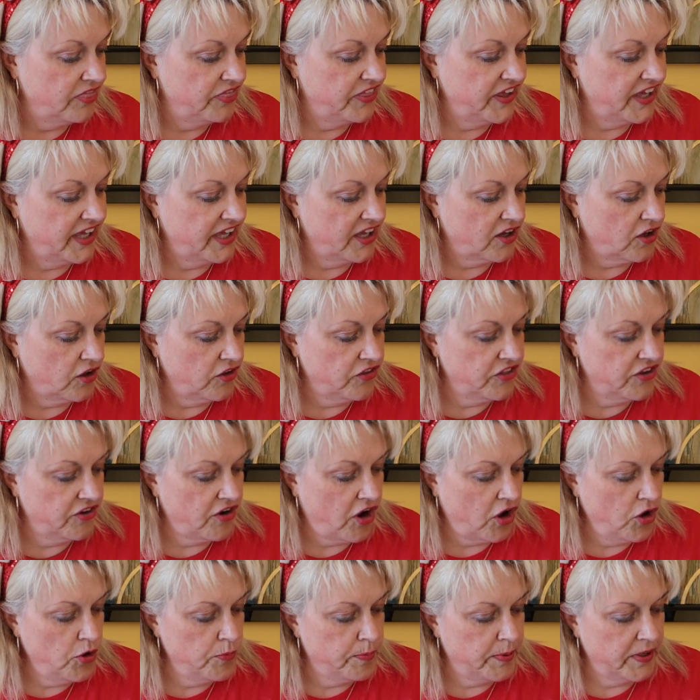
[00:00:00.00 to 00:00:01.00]
The
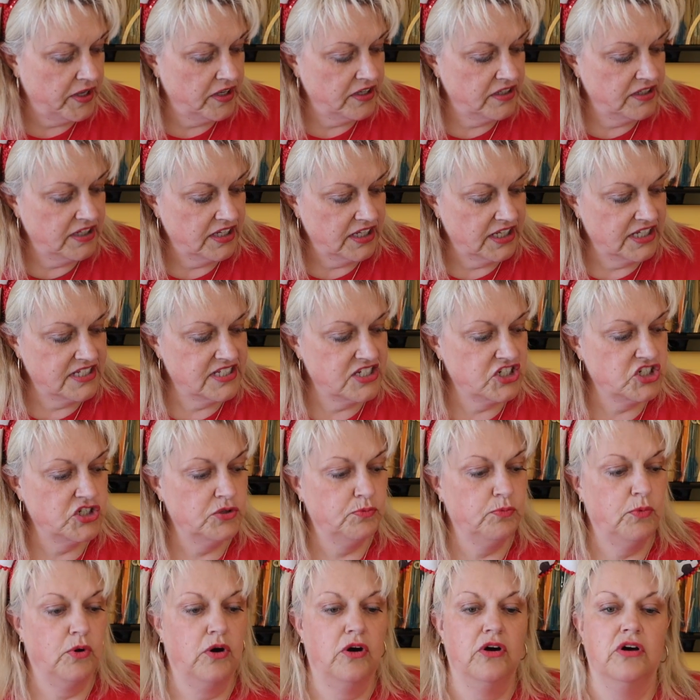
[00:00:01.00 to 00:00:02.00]
other open
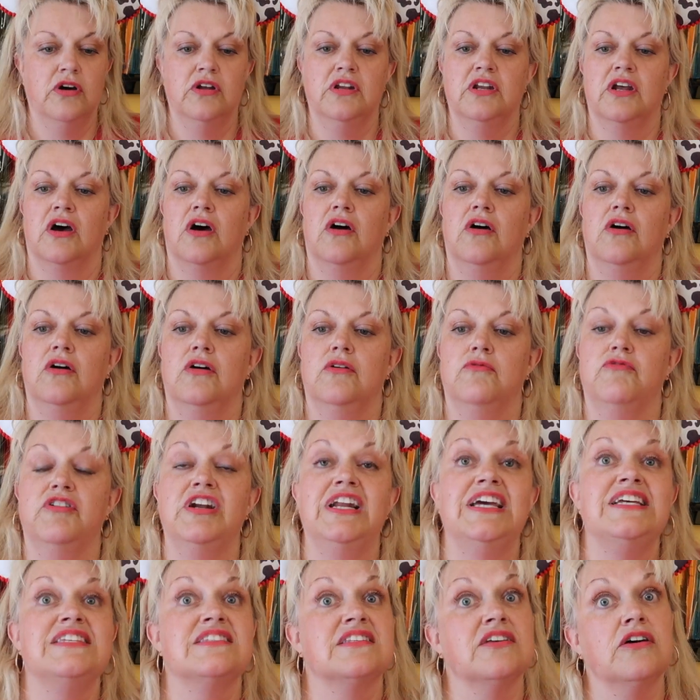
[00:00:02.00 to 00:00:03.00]
edition one
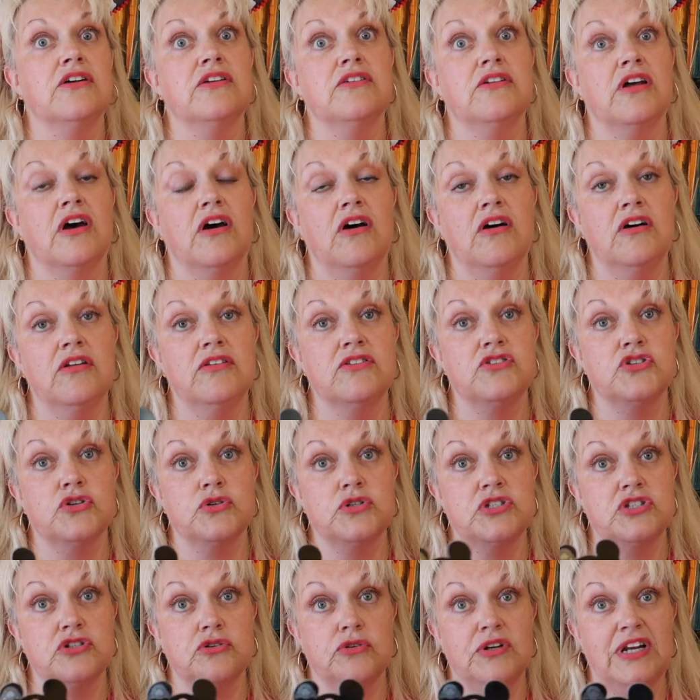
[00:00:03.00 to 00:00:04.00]
released on
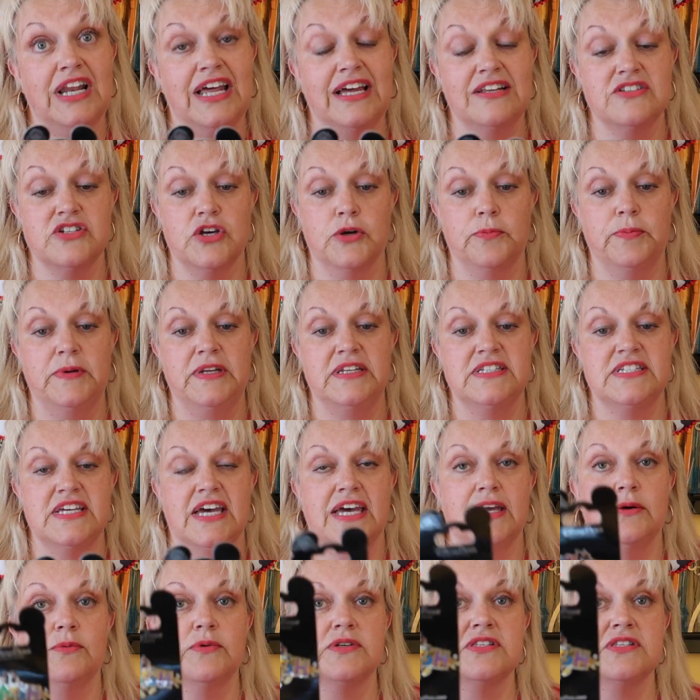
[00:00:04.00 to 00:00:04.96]
Toy Story Land opening day